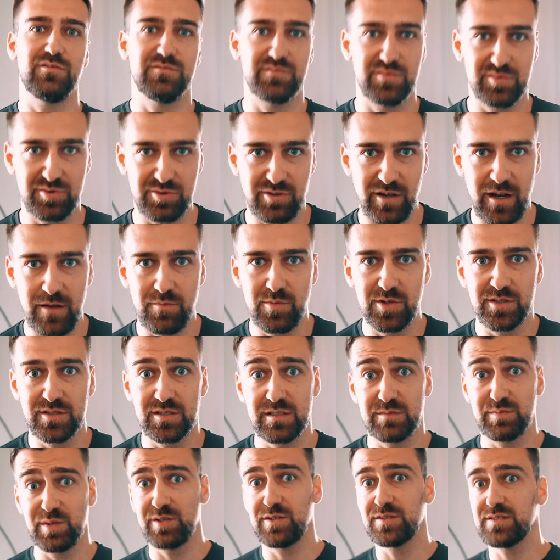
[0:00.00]
of subscribers,
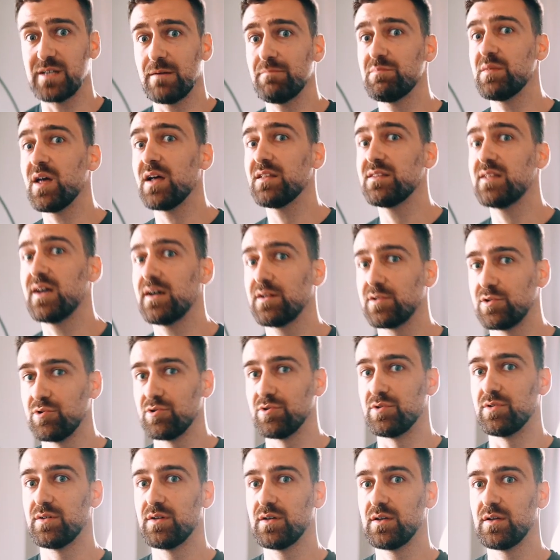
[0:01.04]
is because I'm not that
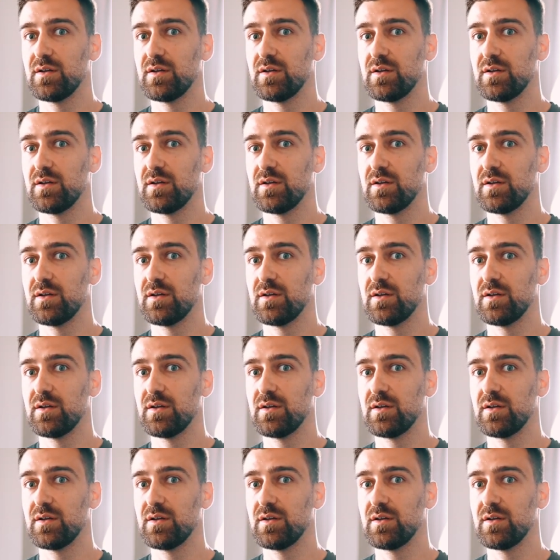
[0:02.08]
good.